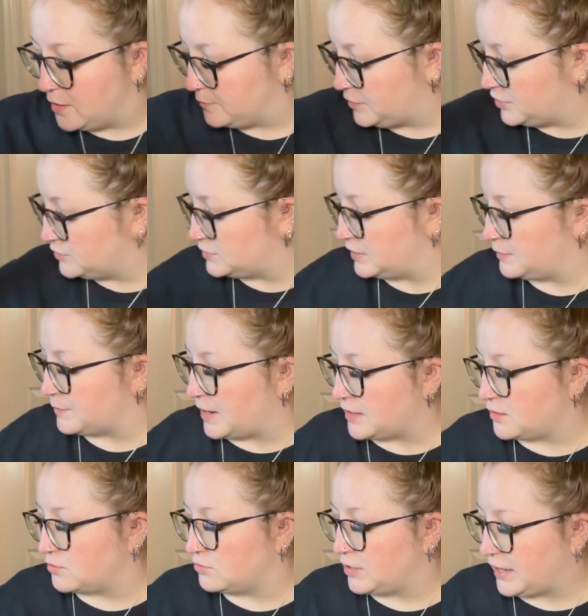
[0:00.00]
Using my
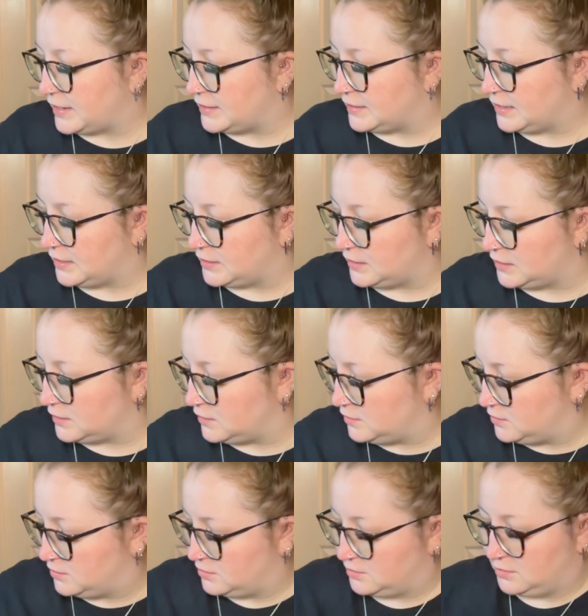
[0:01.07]
little handy dandy
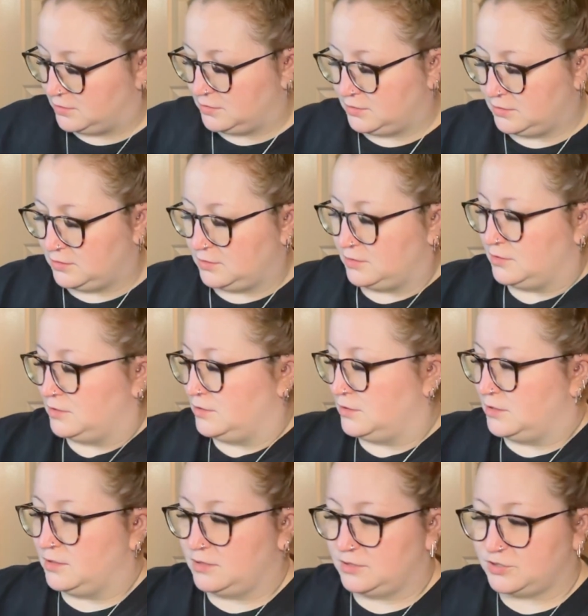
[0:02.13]

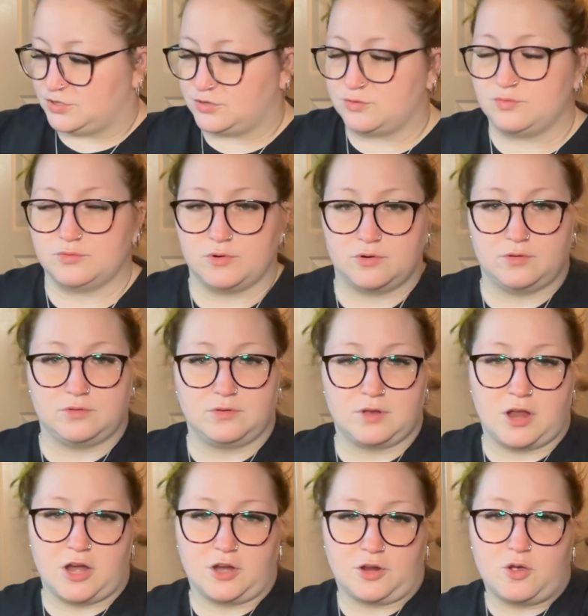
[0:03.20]
skull.
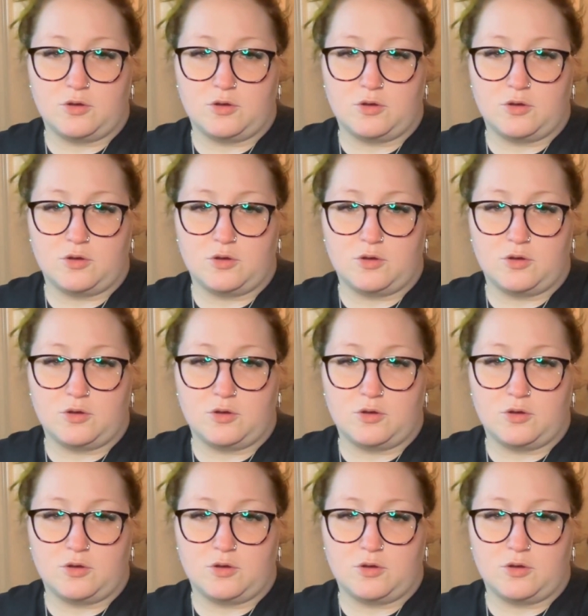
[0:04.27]
I